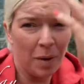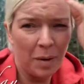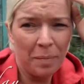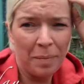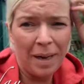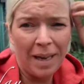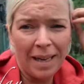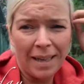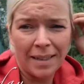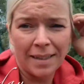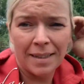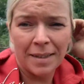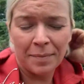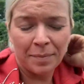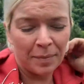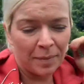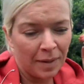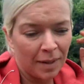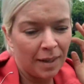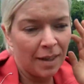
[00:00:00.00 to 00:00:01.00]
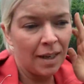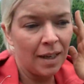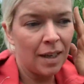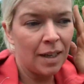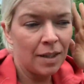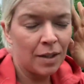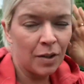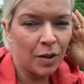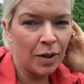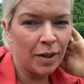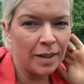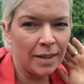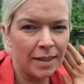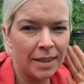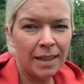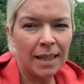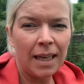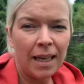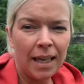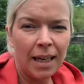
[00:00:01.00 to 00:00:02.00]
mess. So you'll
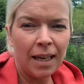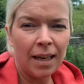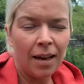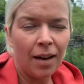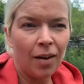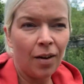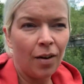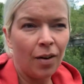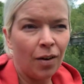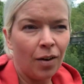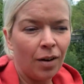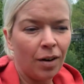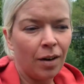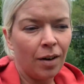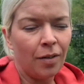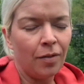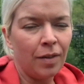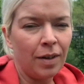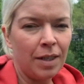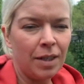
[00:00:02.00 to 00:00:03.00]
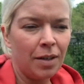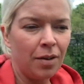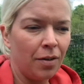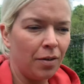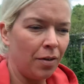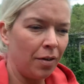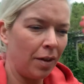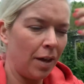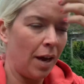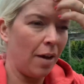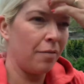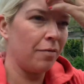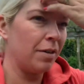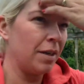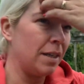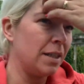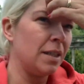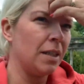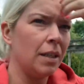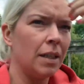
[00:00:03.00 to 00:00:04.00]
see on a video that I've
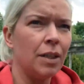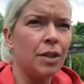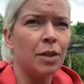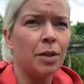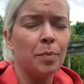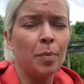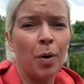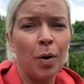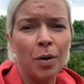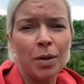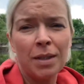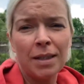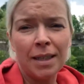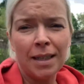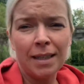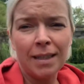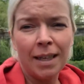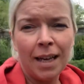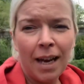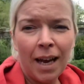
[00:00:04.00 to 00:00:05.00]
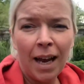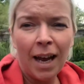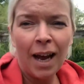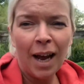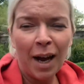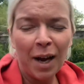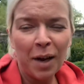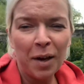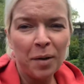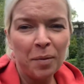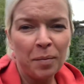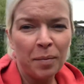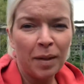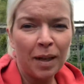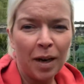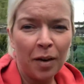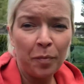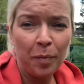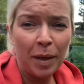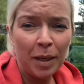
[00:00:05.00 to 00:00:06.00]
recently just posted that
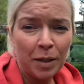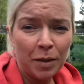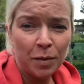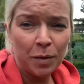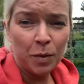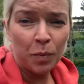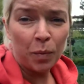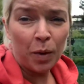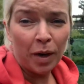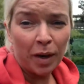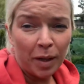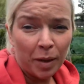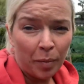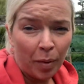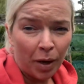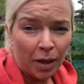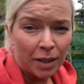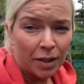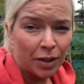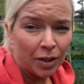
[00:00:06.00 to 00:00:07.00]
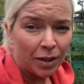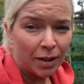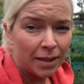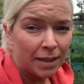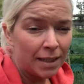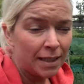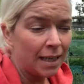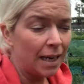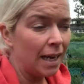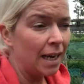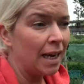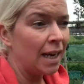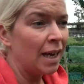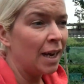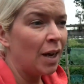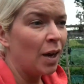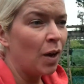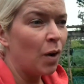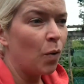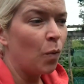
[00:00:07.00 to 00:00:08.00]
I've been doing some work in the polytunnel today.
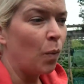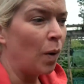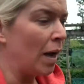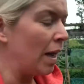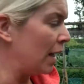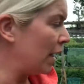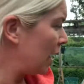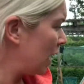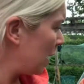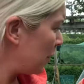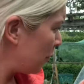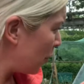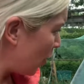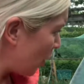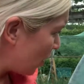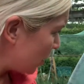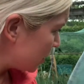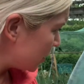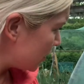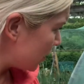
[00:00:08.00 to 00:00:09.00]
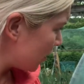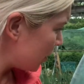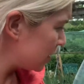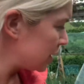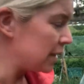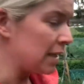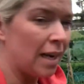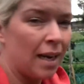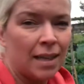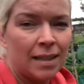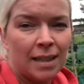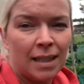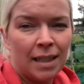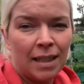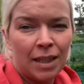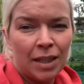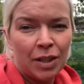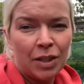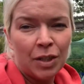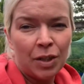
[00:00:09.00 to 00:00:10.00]
Well, I'm also
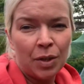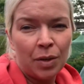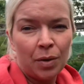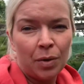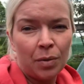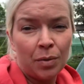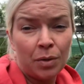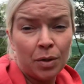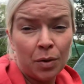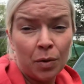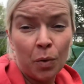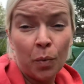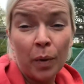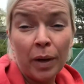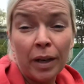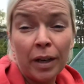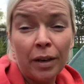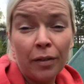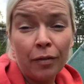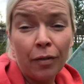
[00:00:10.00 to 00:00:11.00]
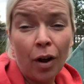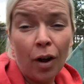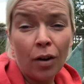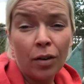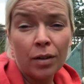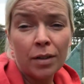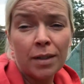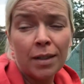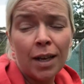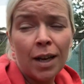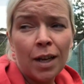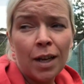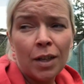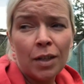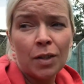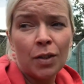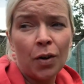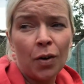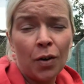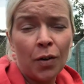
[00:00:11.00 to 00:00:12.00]
starting to do the weekly vlogs.
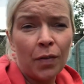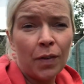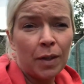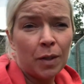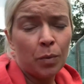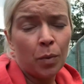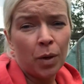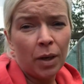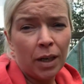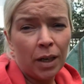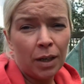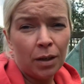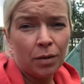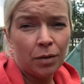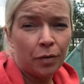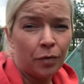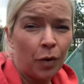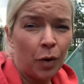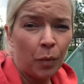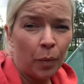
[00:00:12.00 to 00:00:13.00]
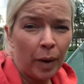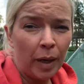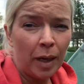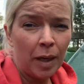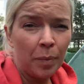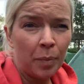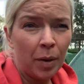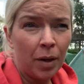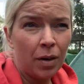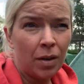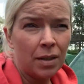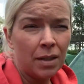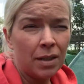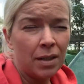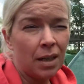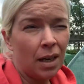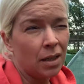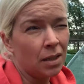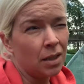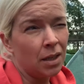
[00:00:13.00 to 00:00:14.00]
So this won't include a full week because it's
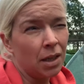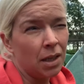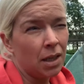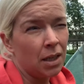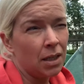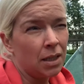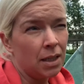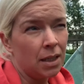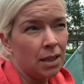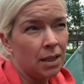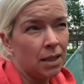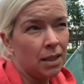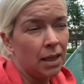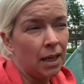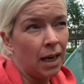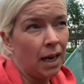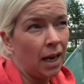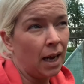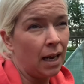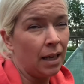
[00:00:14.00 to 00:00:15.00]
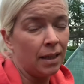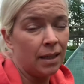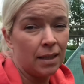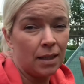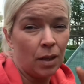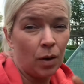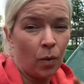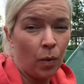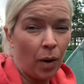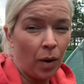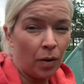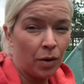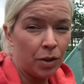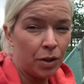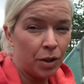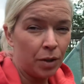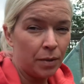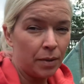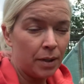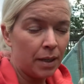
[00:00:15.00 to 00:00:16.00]
actually Thursday today and this will go out on
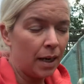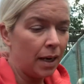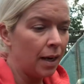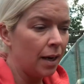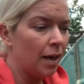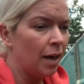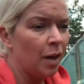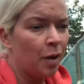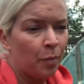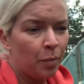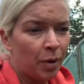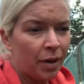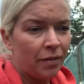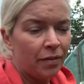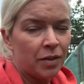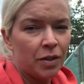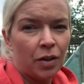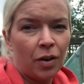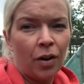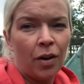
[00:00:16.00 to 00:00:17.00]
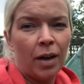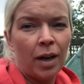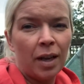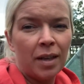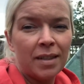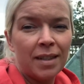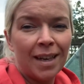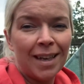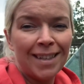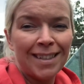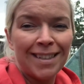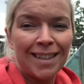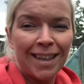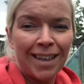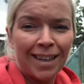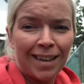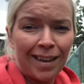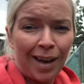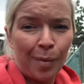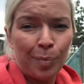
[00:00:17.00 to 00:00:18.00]
Tuesday. But even so, it's nice
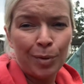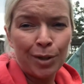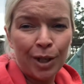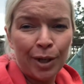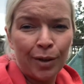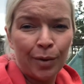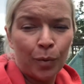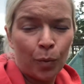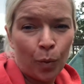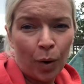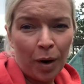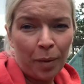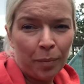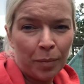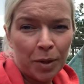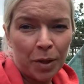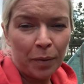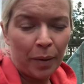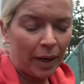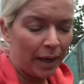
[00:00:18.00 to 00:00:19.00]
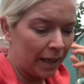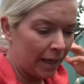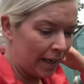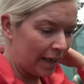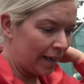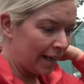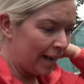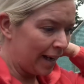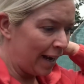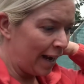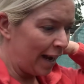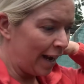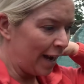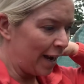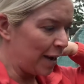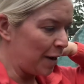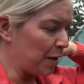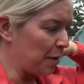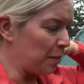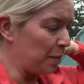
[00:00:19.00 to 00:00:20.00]
to capture what I'm doing.
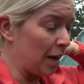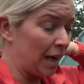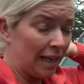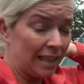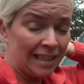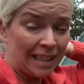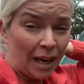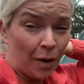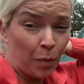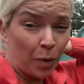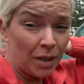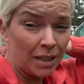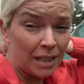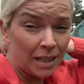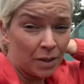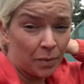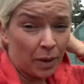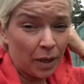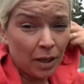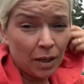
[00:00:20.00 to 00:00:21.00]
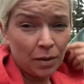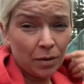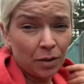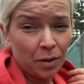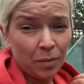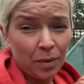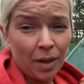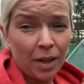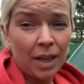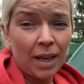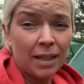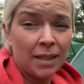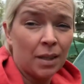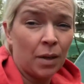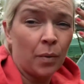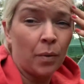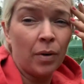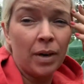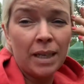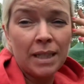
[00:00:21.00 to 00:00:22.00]
And I wanted to include some of the things that
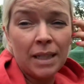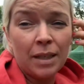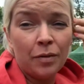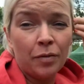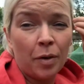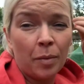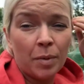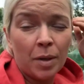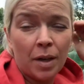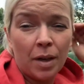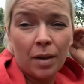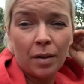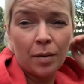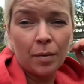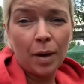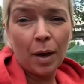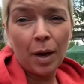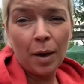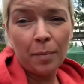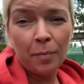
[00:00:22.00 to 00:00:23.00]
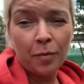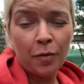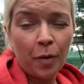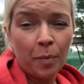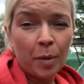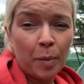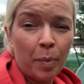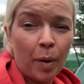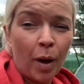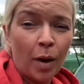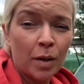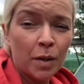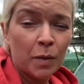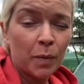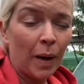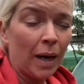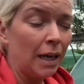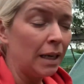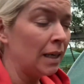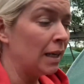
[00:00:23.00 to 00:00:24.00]
we're eating from the plot as
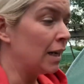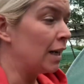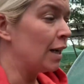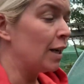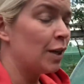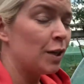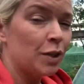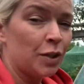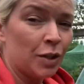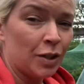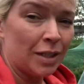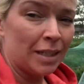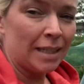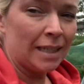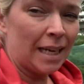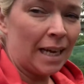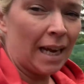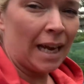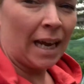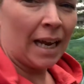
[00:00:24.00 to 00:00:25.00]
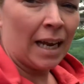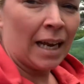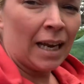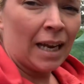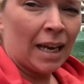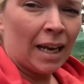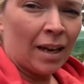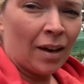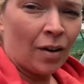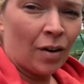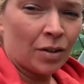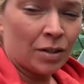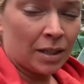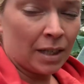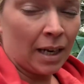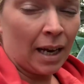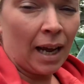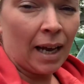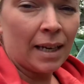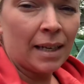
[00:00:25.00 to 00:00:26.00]
well. So today, or
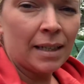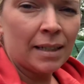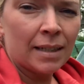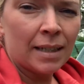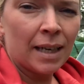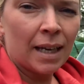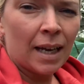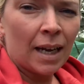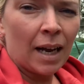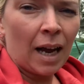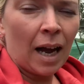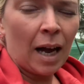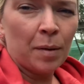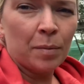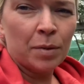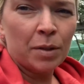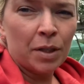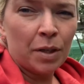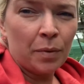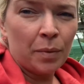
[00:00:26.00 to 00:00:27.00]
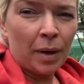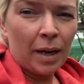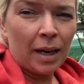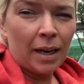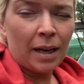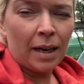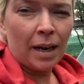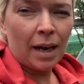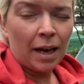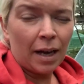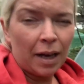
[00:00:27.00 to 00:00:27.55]
tonight, I'm doing